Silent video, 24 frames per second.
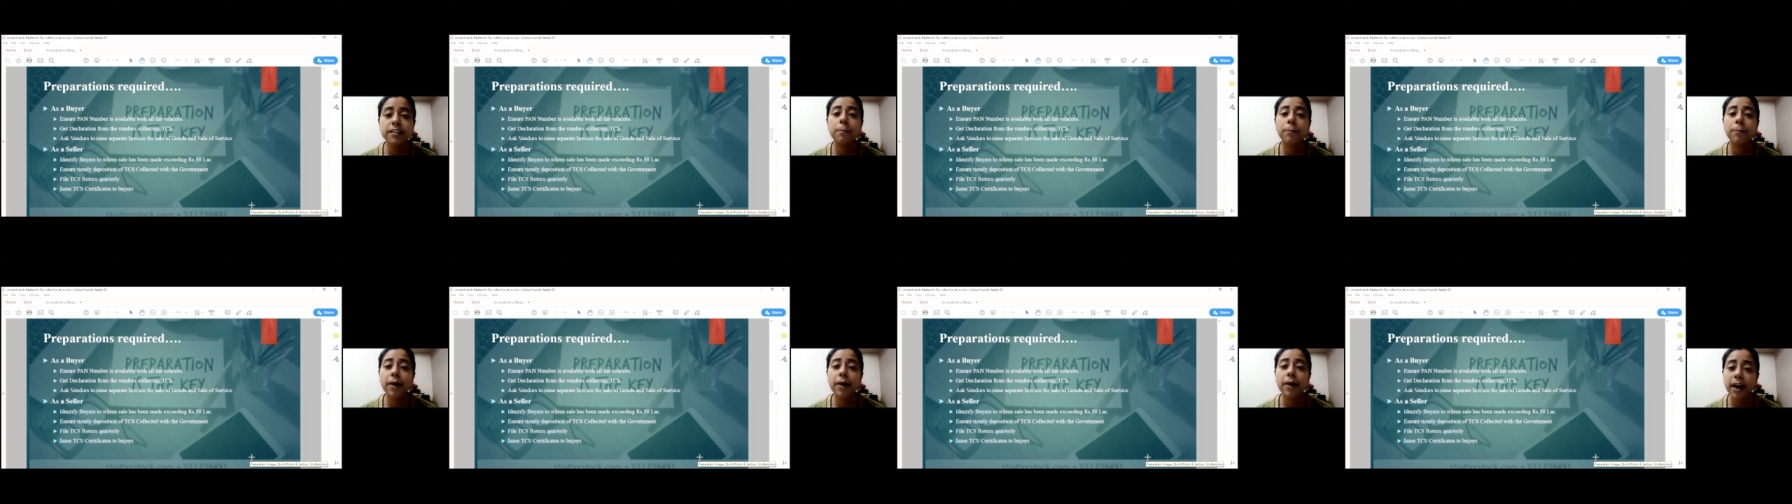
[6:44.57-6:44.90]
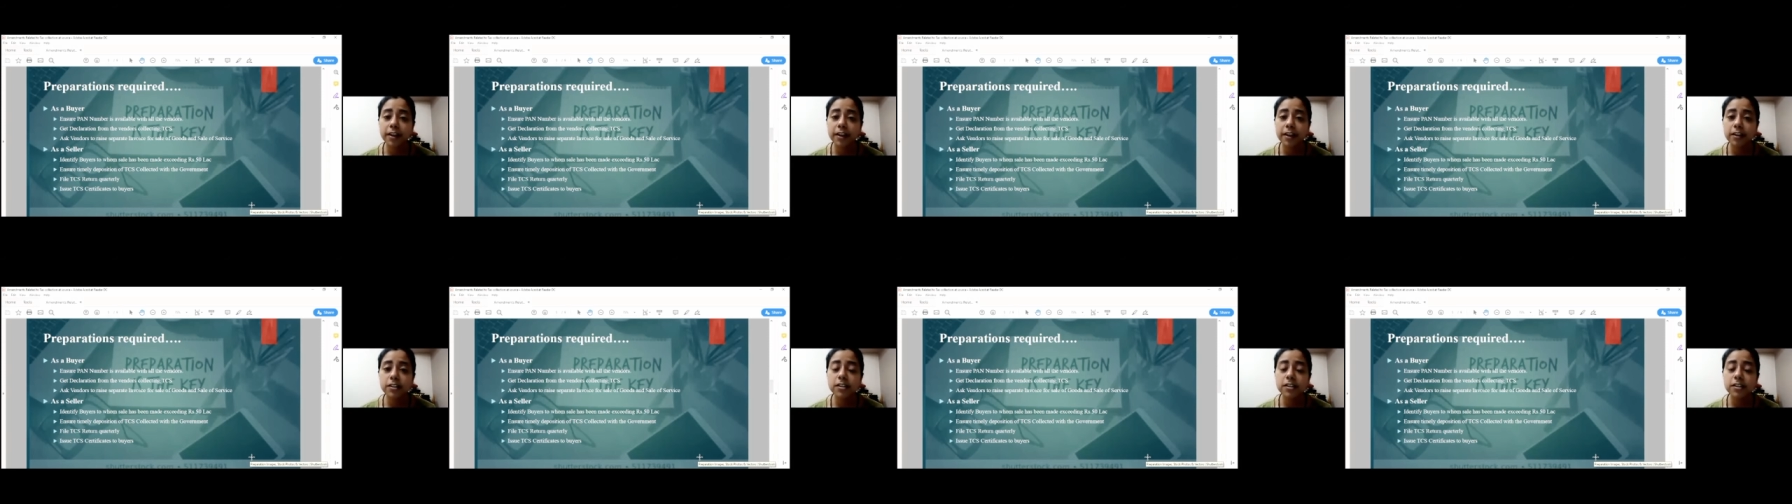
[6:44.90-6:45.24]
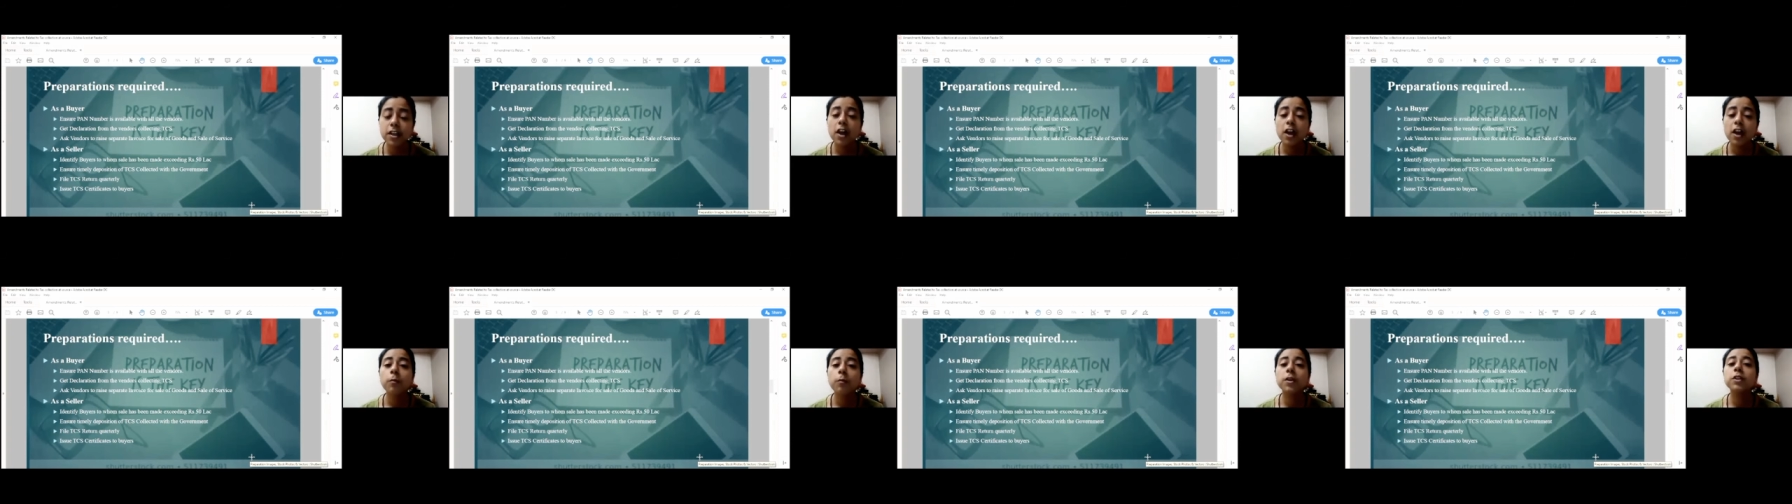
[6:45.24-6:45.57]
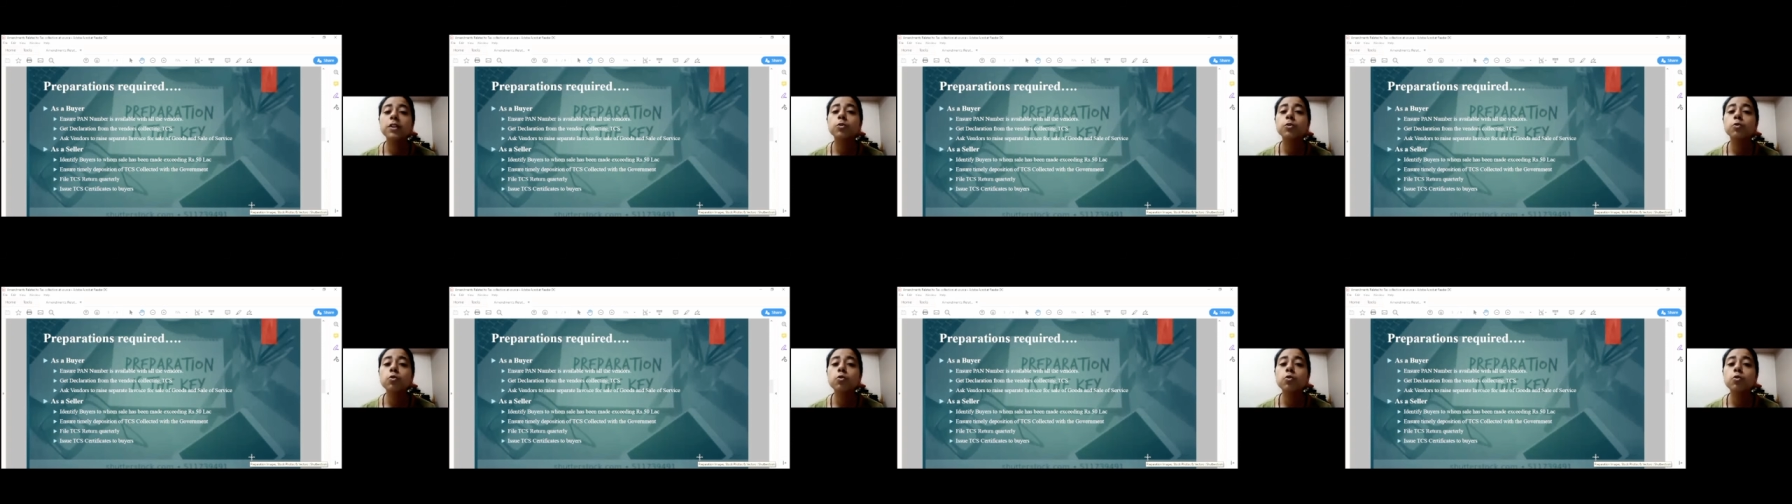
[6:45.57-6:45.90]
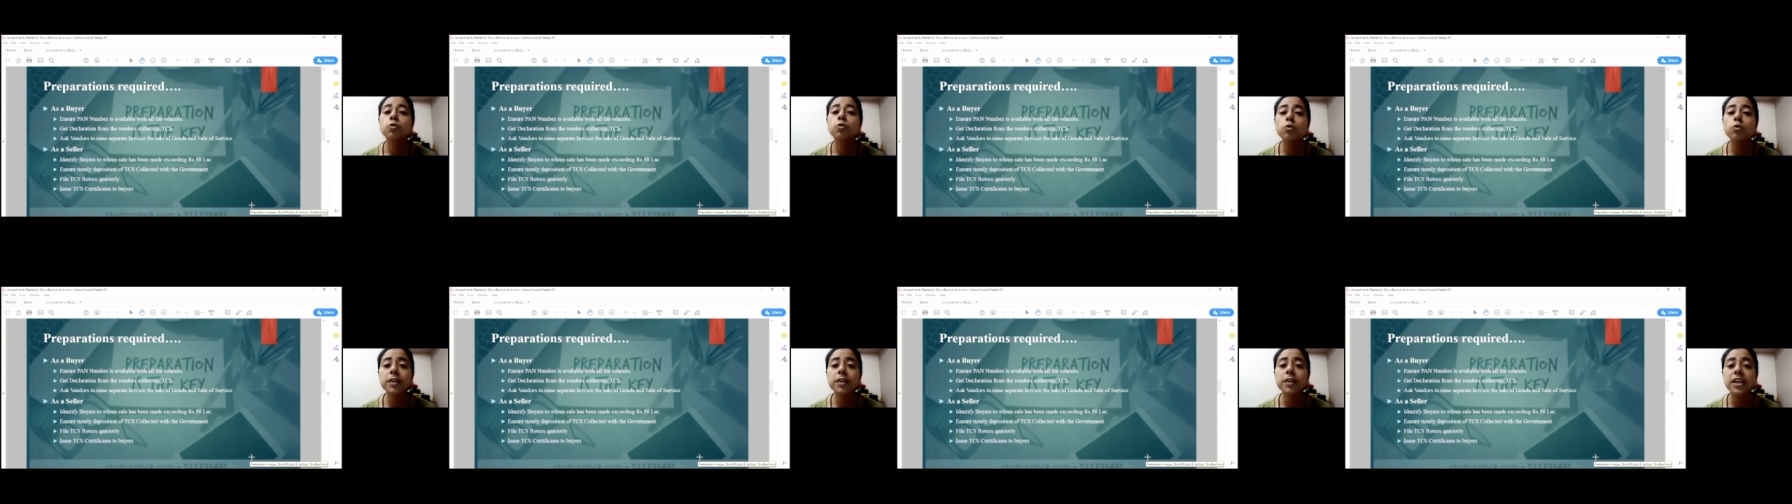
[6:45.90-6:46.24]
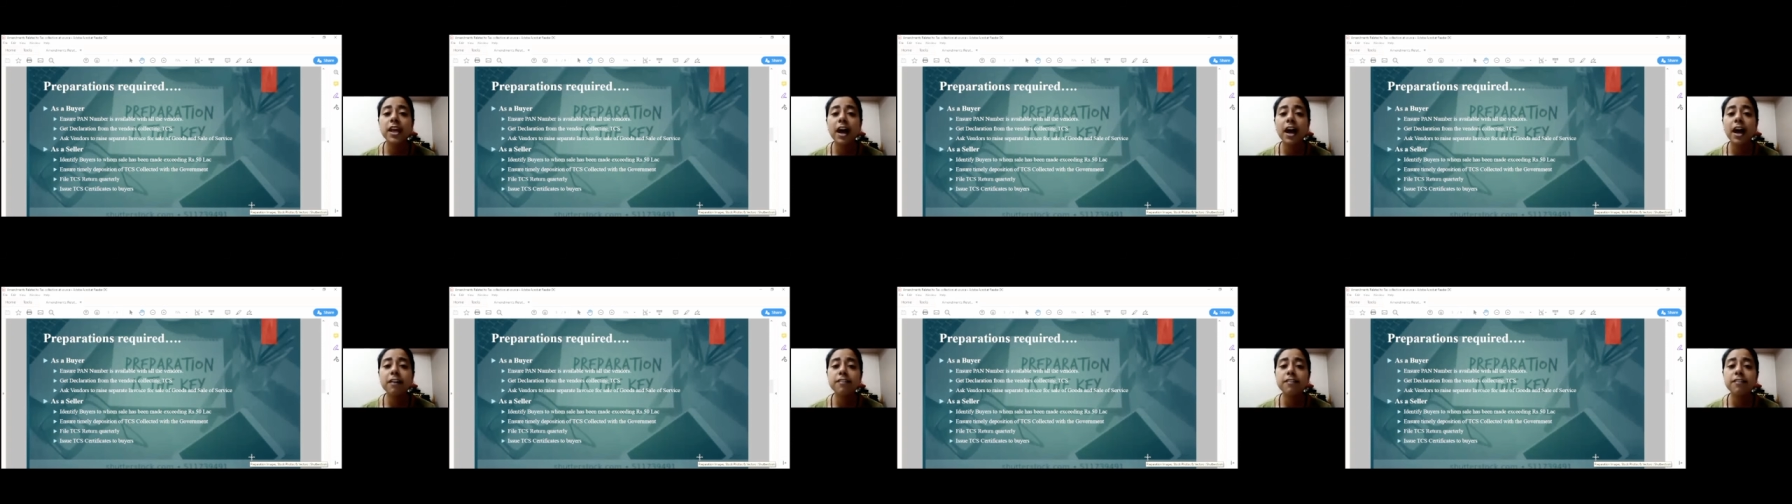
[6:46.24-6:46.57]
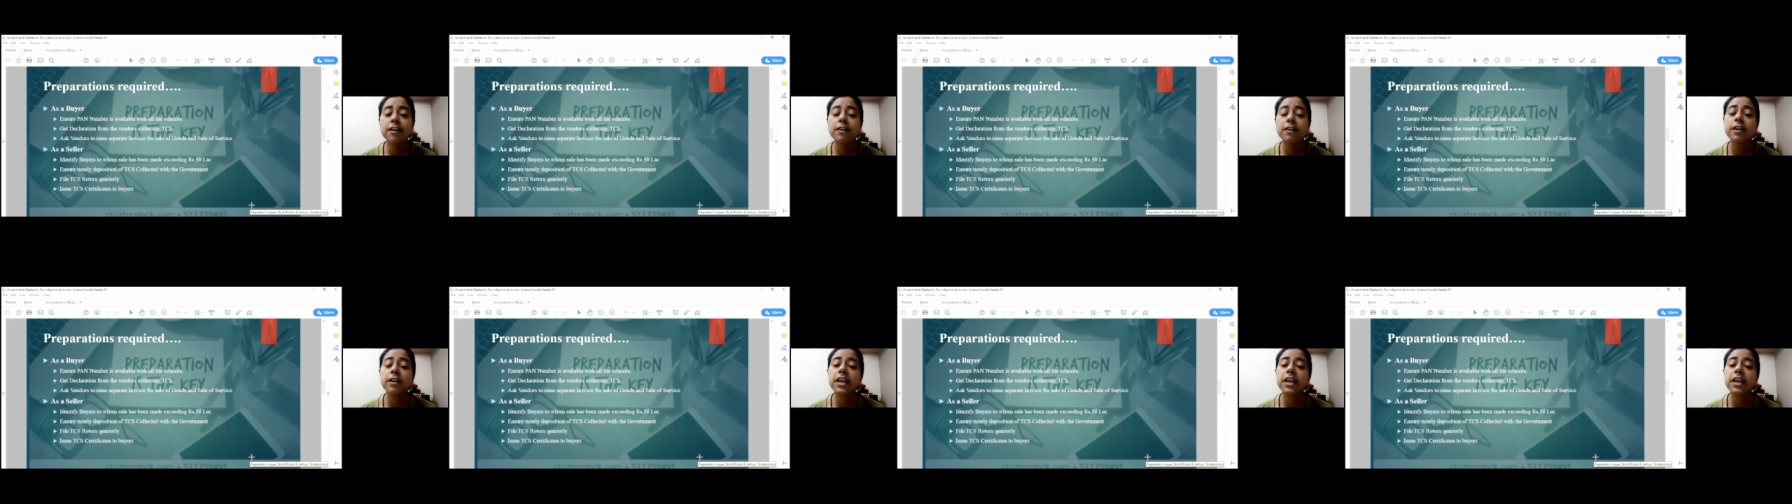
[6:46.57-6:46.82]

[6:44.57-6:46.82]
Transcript: buyers with whom he, have,